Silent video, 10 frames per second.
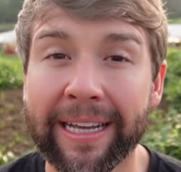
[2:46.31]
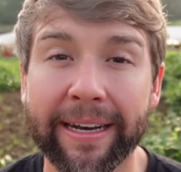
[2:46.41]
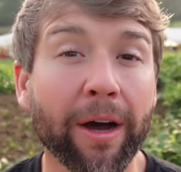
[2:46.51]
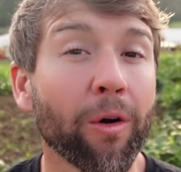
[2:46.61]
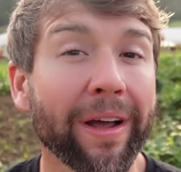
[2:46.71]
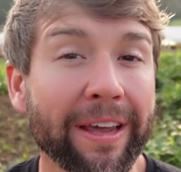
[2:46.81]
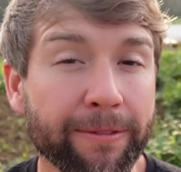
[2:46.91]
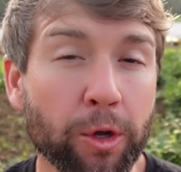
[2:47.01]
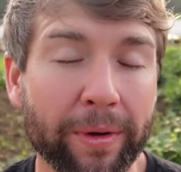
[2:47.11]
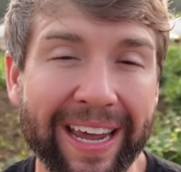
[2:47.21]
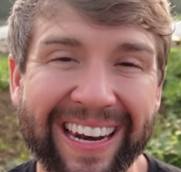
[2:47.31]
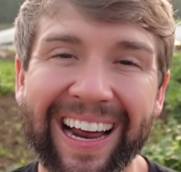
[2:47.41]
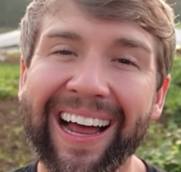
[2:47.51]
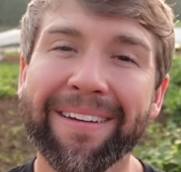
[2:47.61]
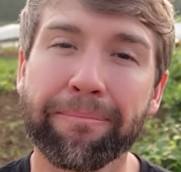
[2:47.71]
Now, if you
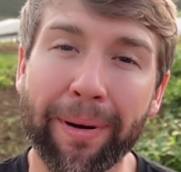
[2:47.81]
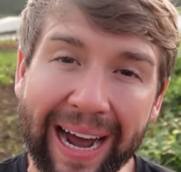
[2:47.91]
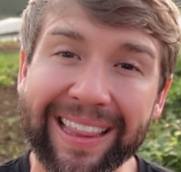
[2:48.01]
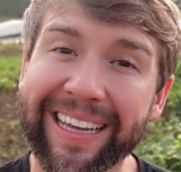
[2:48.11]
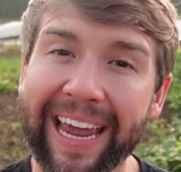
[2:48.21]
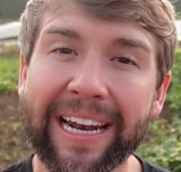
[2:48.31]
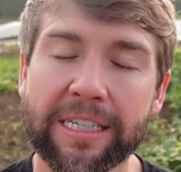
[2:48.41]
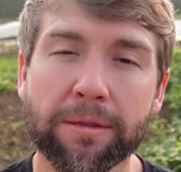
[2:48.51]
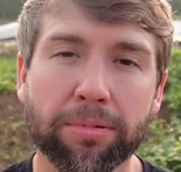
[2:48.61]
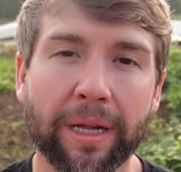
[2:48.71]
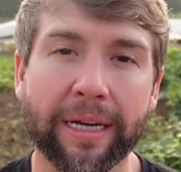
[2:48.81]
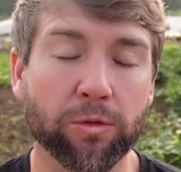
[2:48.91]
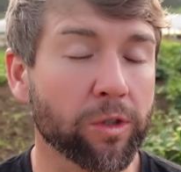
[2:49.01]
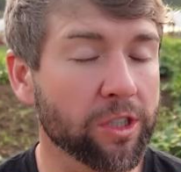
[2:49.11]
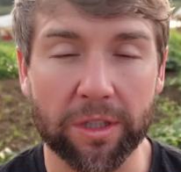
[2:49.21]
cannot buy the canning
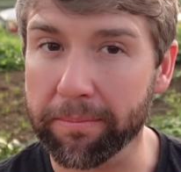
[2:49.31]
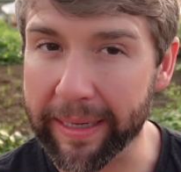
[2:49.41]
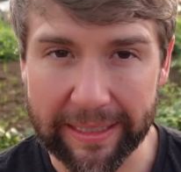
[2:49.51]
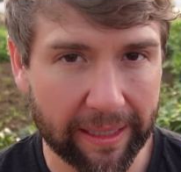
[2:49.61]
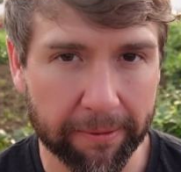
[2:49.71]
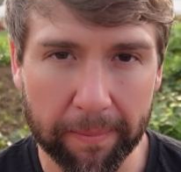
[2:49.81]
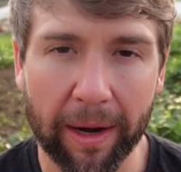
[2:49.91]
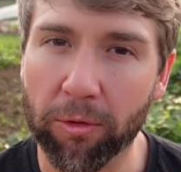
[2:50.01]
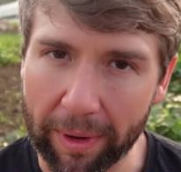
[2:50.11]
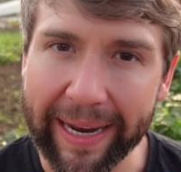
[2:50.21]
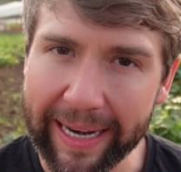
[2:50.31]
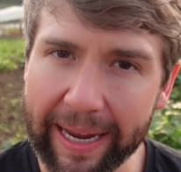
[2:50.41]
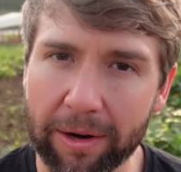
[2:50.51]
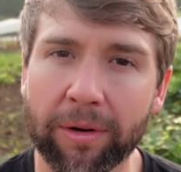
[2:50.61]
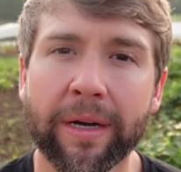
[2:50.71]
supplies, which is the best time to buy right
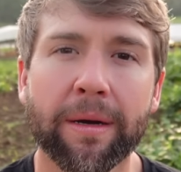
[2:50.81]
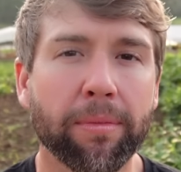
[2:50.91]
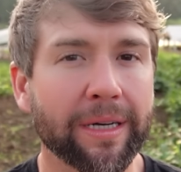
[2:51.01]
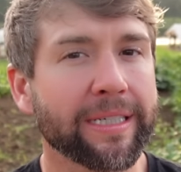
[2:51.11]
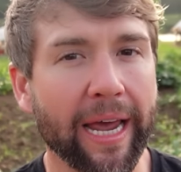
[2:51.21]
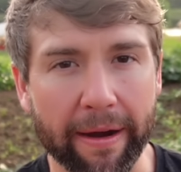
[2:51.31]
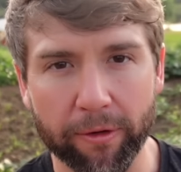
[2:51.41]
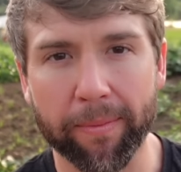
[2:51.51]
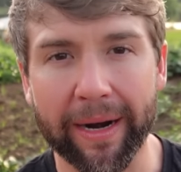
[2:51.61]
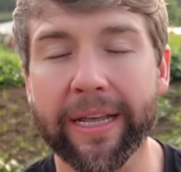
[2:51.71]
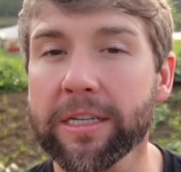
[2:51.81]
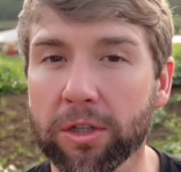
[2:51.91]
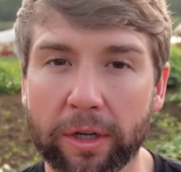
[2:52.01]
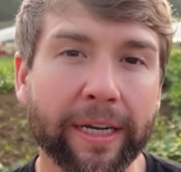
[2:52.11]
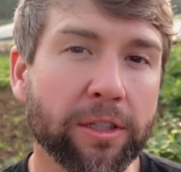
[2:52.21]
now because everybody is
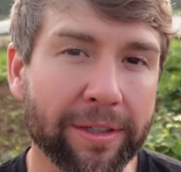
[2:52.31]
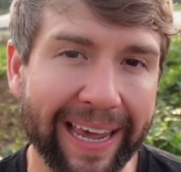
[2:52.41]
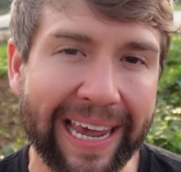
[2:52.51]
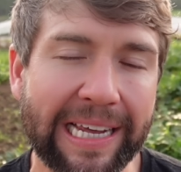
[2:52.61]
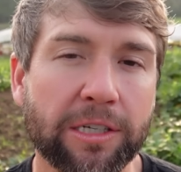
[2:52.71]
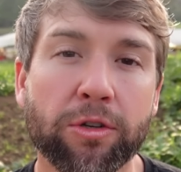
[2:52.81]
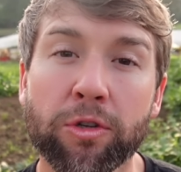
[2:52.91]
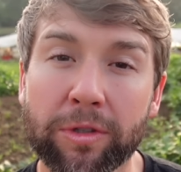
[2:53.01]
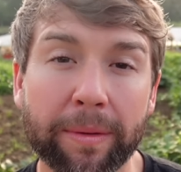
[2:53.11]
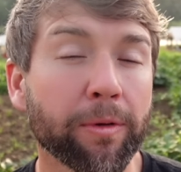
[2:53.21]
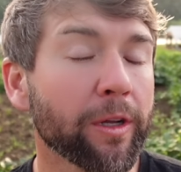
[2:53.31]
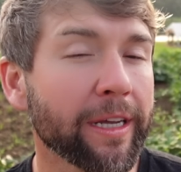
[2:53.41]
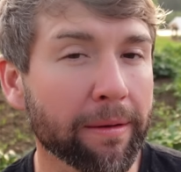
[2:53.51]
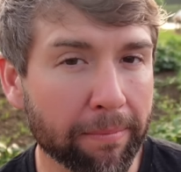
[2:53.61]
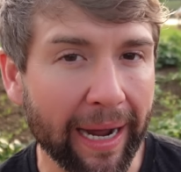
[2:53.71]
looking to can, so you typically
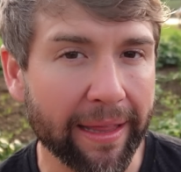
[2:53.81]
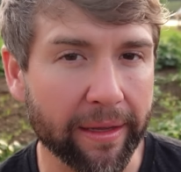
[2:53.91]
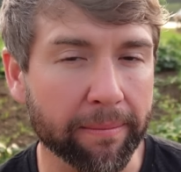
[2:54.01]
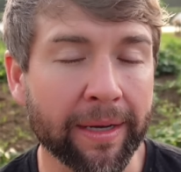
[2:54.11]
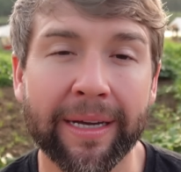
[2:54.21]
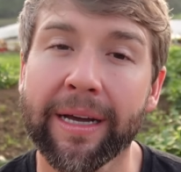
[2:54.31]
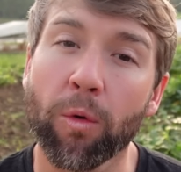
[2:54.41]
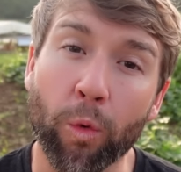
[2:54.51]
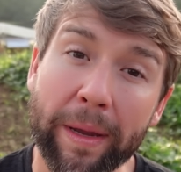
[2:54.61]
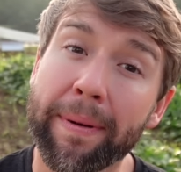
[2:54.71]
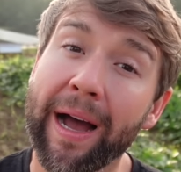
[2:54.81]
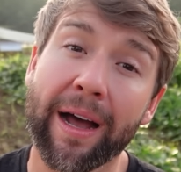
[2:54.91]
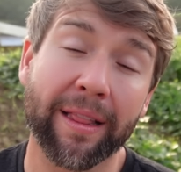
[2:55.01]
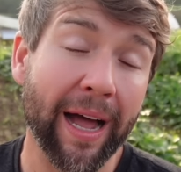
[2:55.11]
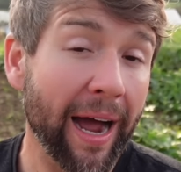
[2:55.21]
can buy them. We
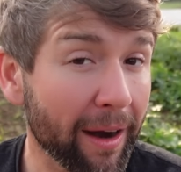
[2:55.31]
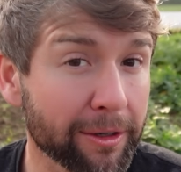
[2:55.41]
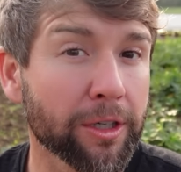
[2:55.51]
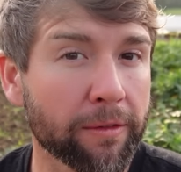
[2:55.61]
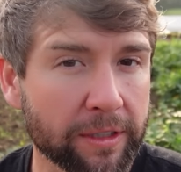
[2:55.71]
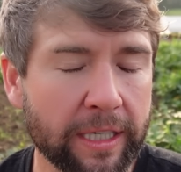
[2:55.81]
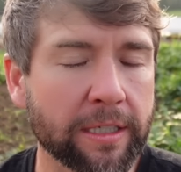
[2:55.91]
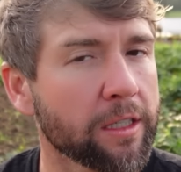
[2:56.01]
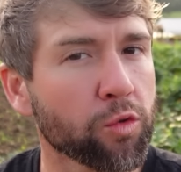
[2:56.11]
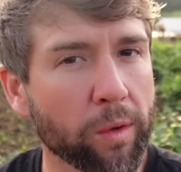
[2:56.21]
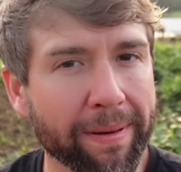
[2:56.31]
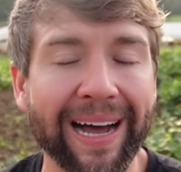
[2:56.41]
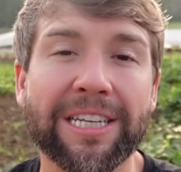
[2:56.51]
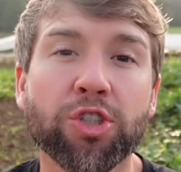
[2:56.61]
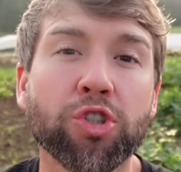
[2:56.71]
buy ours off season because we
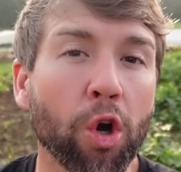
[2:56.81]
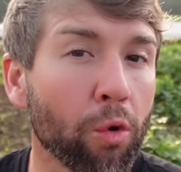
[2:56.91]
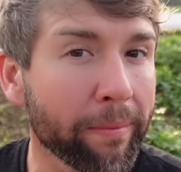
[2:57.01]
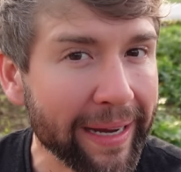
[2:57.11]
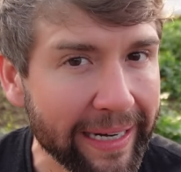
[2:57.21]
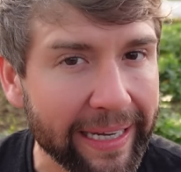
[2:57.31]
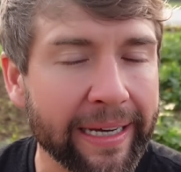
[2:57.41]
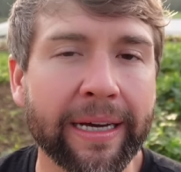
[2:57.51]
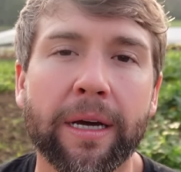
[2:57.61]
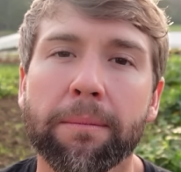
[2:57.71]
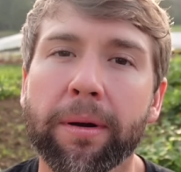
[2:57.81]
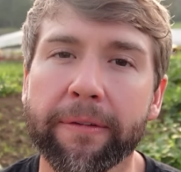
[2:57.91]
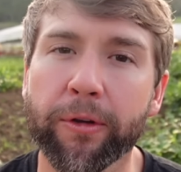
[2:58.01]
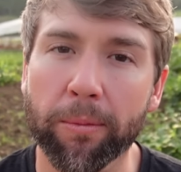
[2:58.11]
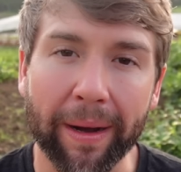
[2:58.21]
buy so many. But
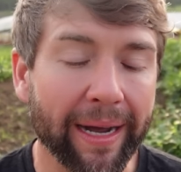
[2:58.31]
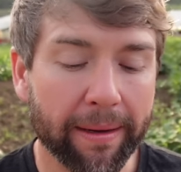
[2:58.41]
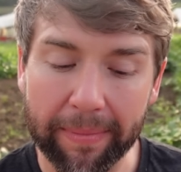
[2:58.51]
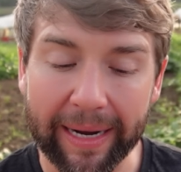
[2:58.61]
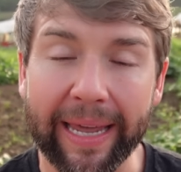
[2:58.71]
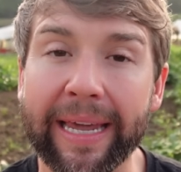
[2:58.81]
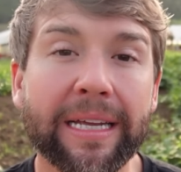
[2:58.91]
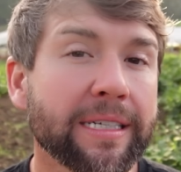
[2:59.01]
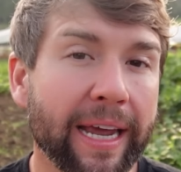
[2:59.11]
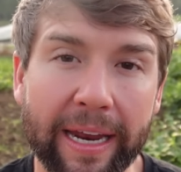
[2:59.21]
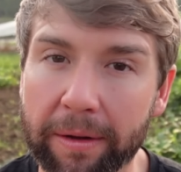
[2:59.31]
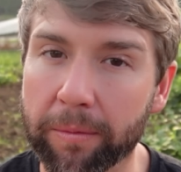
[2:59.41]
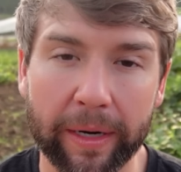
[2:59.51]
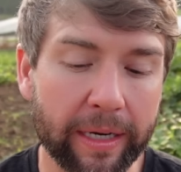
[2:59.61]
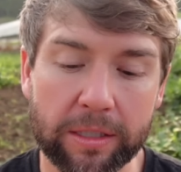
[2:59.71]
if you're buying by cans, canning
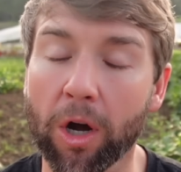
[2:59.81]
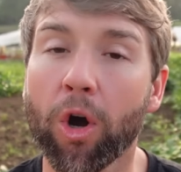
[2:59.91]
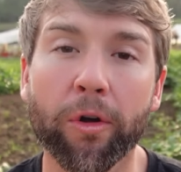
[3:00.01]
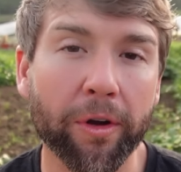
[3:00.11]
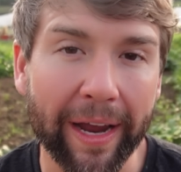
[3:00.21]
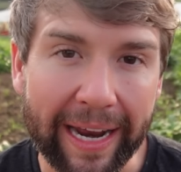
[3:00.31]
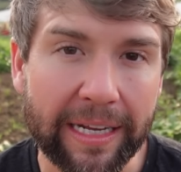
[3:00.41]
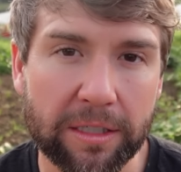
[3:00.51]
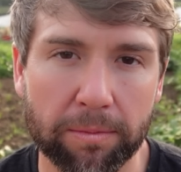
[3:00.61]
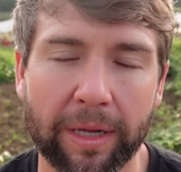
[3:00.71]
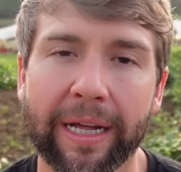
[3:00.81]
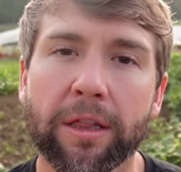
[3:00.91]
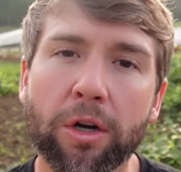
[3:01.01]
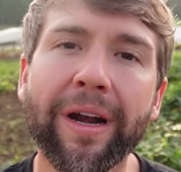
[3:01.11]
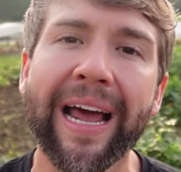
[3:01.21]
rings, all your canning supply,
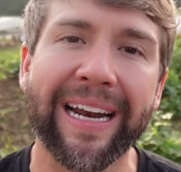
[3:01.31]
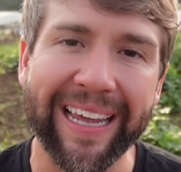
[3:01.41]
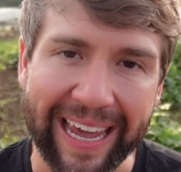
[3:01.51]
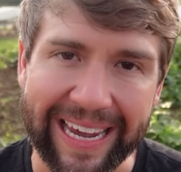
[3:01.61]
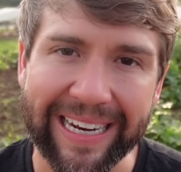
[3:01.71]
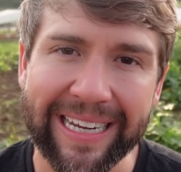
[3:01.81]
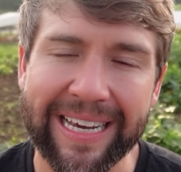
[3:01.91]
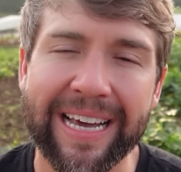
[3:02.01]
learn how to can.